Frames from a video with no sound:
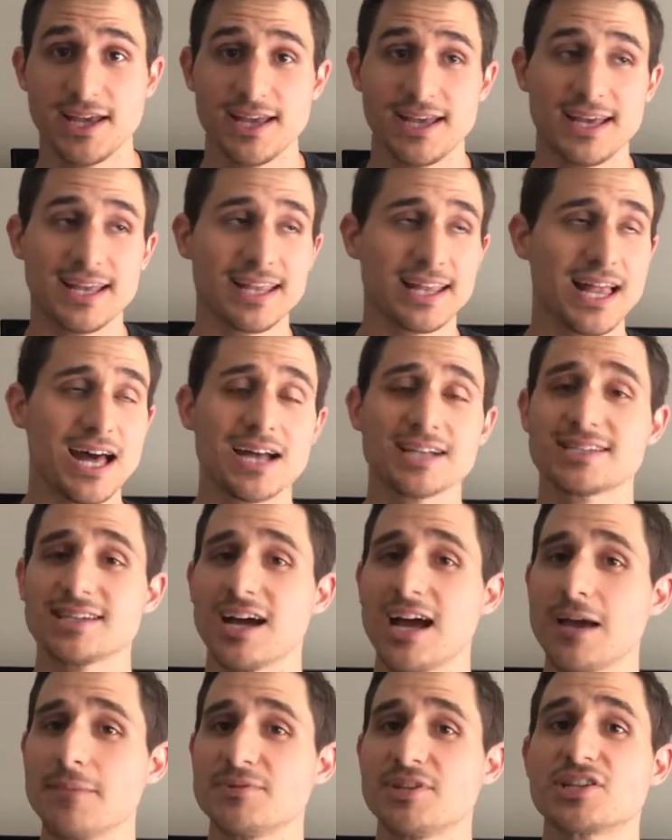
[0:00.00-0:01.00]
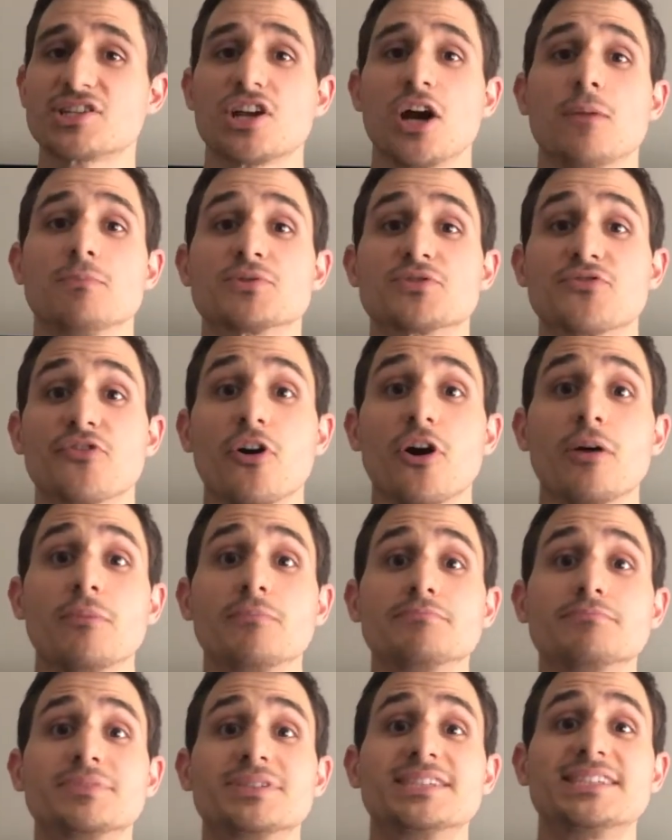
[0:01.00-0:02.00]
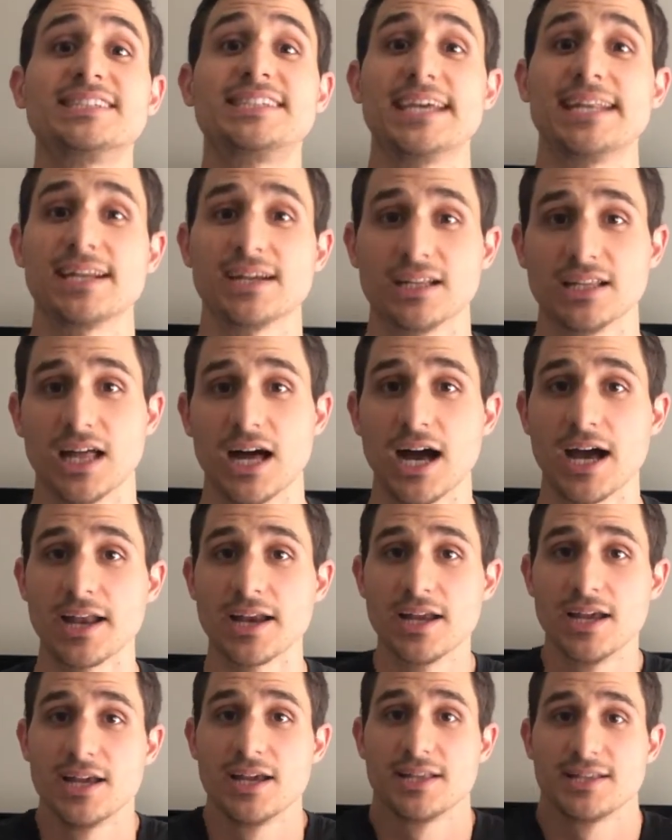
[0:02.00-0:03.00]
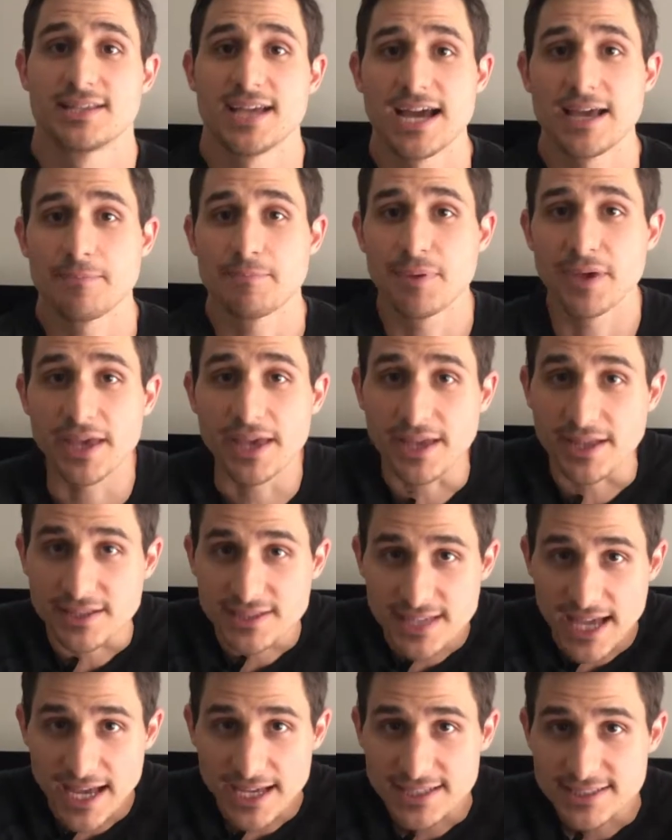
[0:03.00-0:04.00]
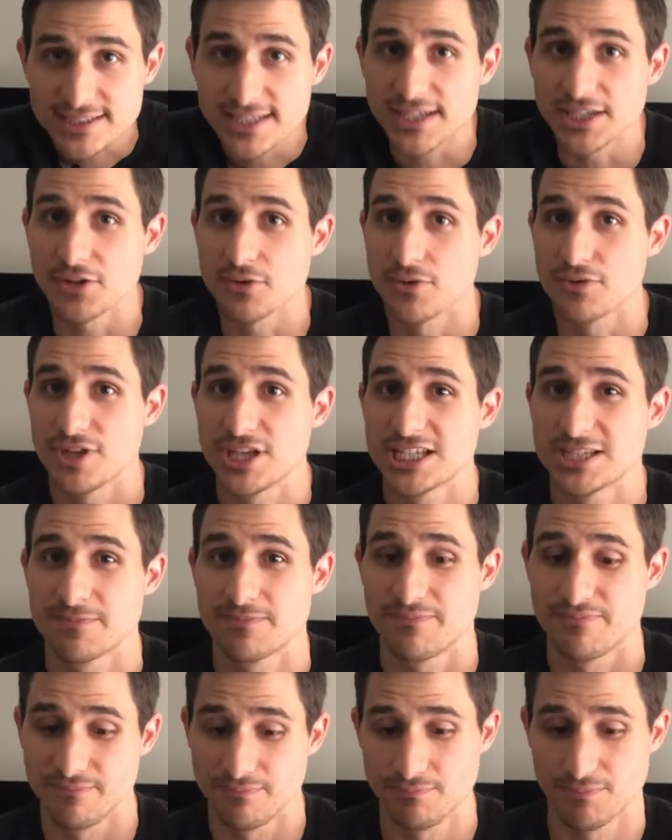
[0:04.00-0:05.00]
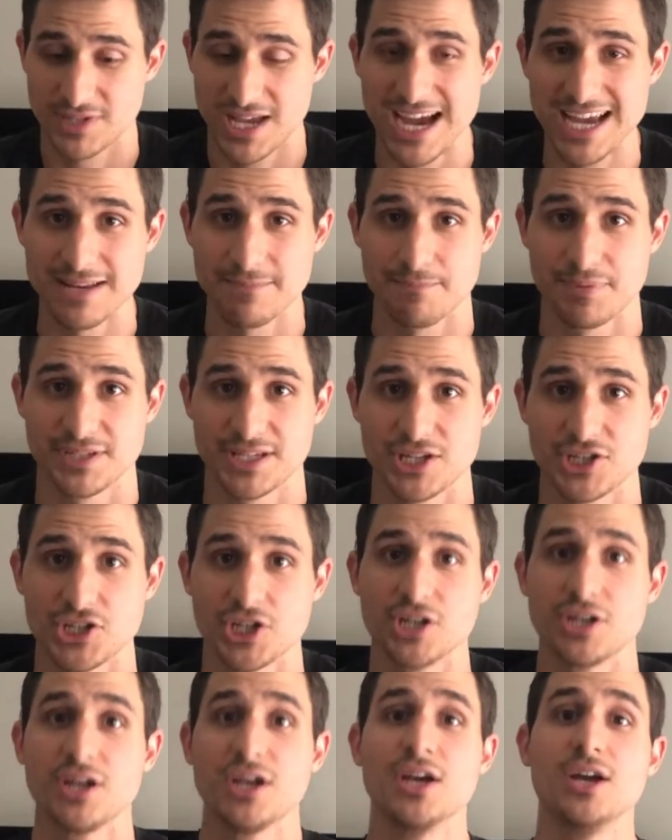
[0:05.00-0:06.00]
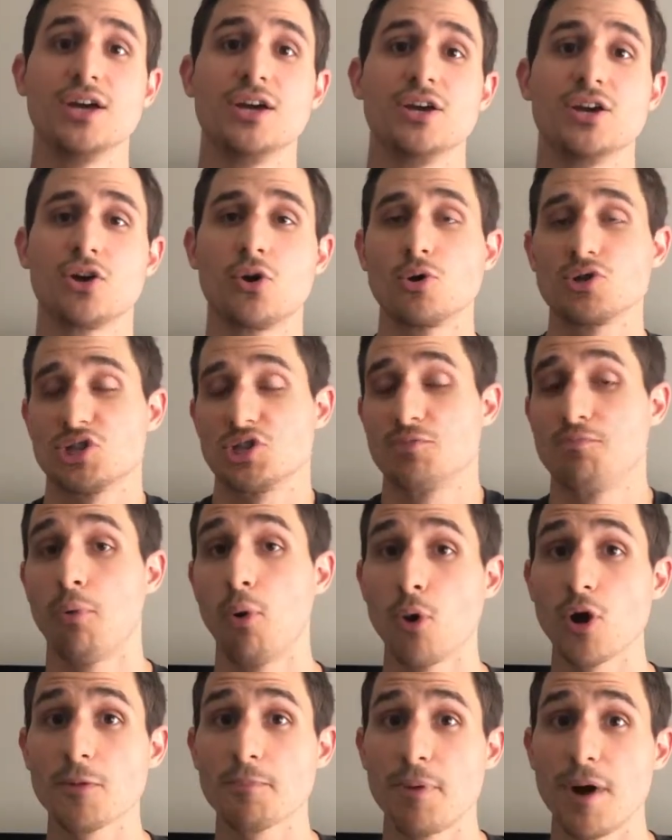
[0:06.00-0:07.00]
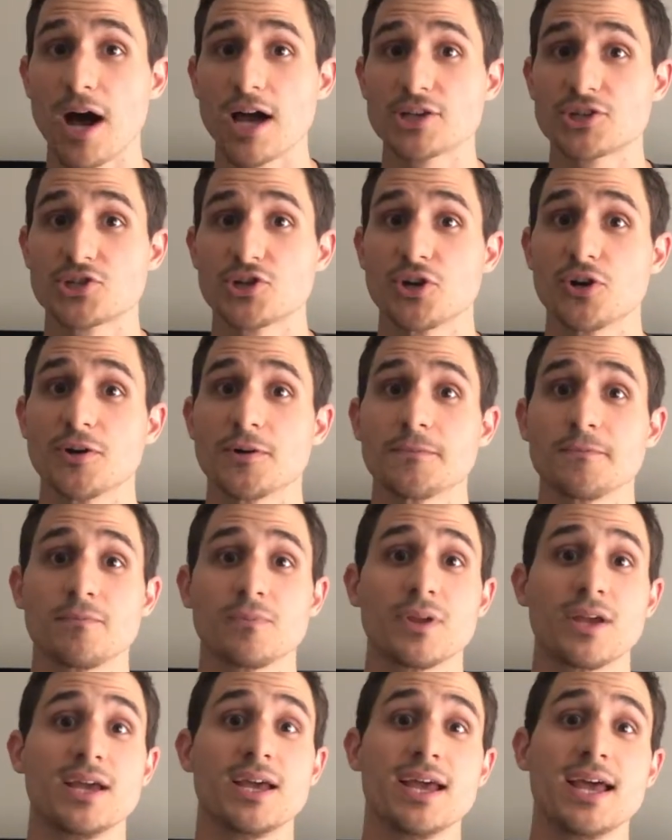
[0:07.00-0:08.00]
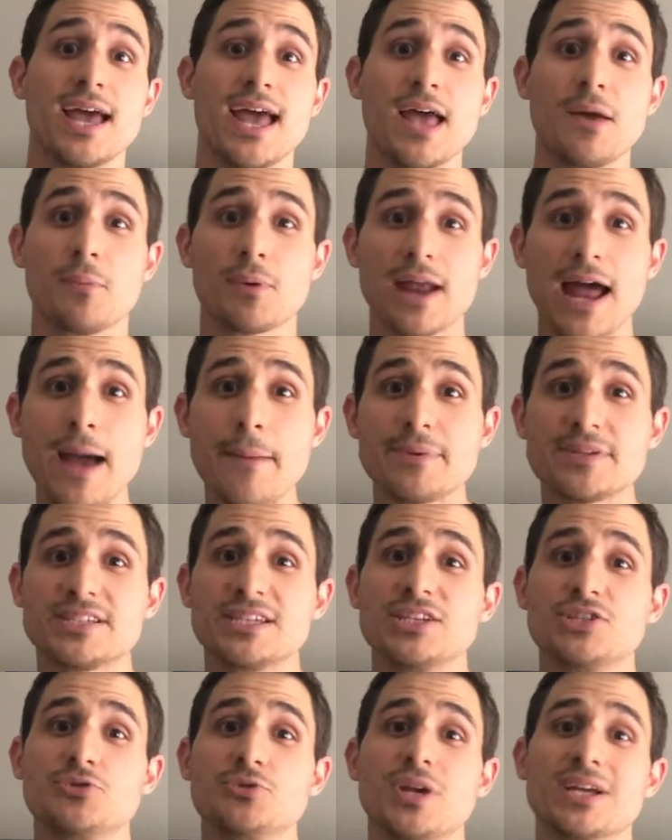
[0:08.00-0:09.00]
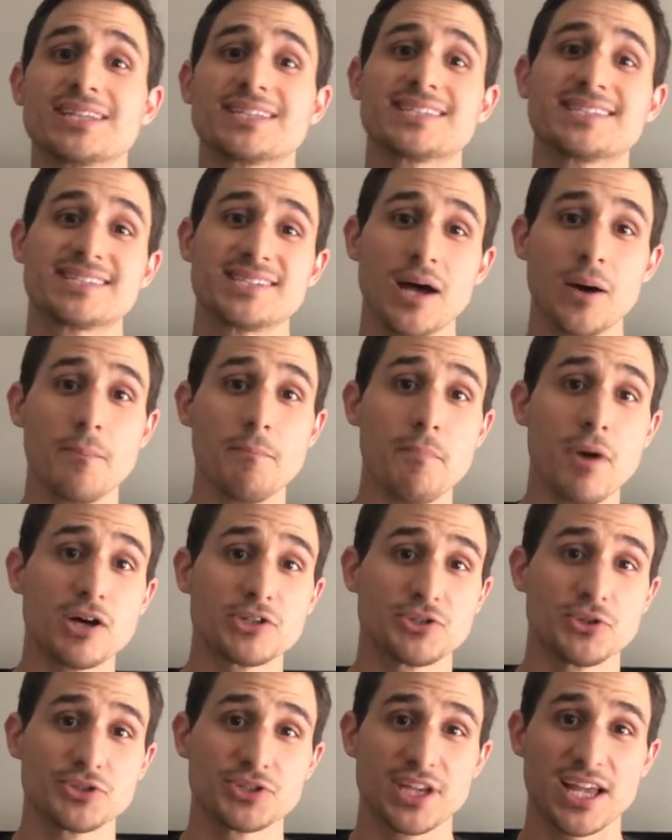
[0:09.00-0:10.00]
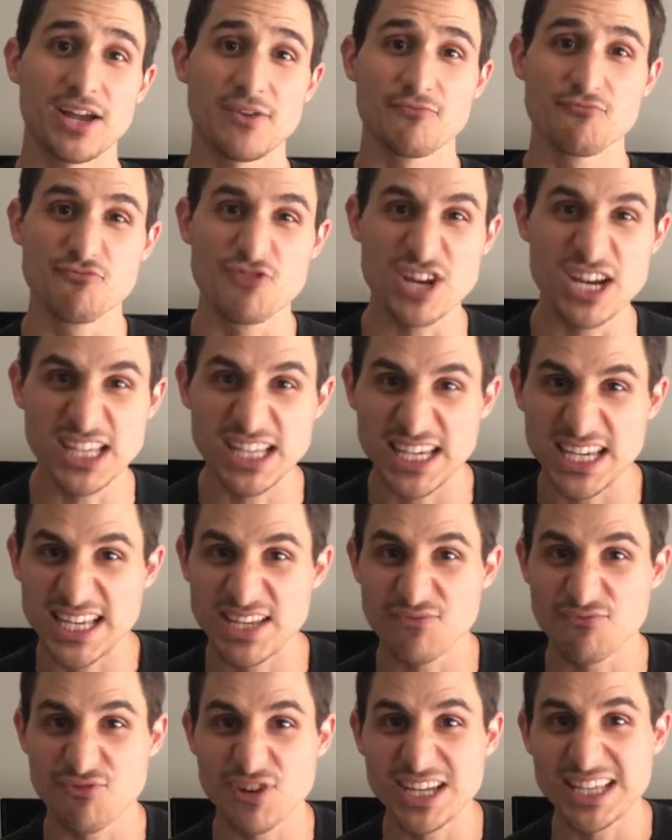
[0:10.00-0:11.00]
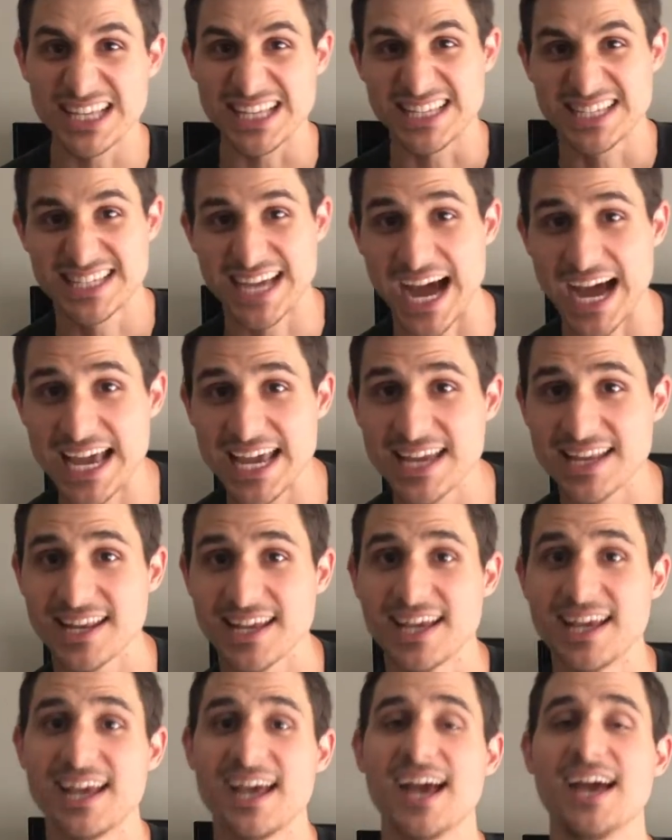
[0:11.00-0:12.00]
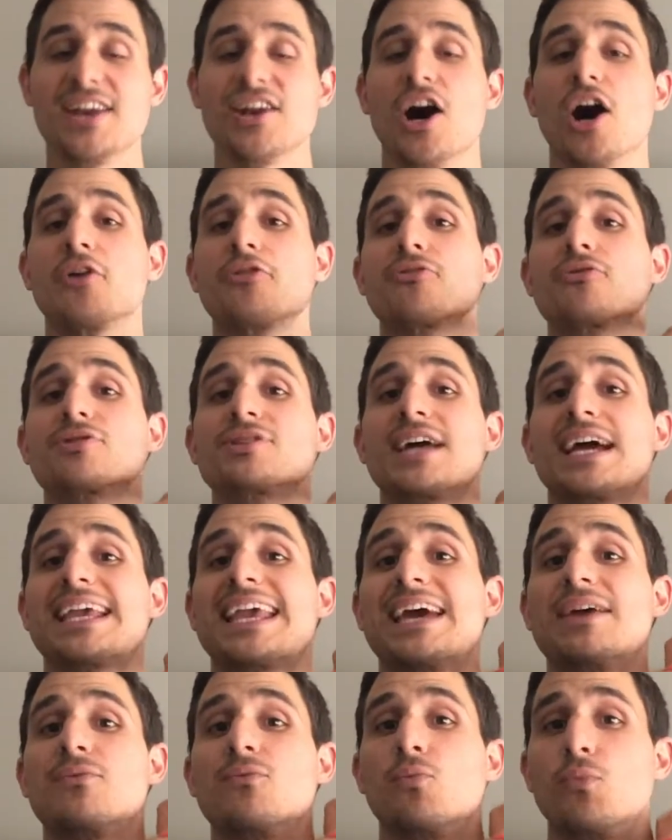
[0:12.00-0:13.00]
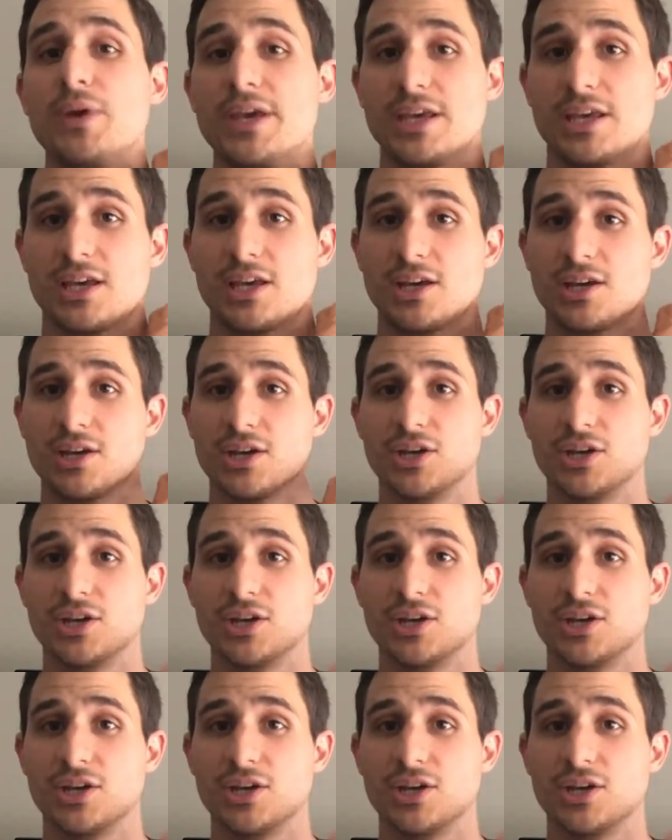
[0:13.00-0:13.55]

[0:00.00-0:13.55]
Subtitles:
And a lot of times this comes from sitting a lot, typing, texting. You're in this tight position, it causes poor posture, and what happens is you get some muscles that get really, really tight and others that get weak.